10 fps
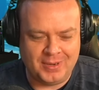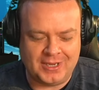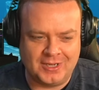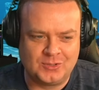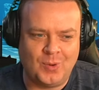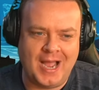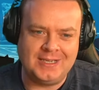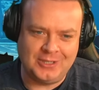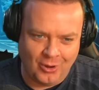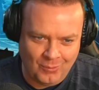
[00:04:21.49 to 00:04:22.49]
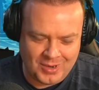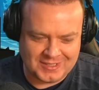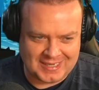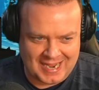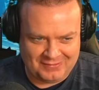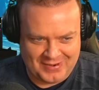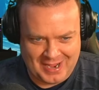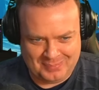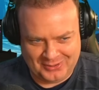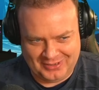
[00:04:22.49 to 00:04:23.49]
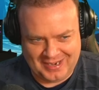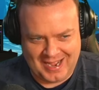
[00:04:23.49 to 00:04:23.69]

Because what I don't want to have happen,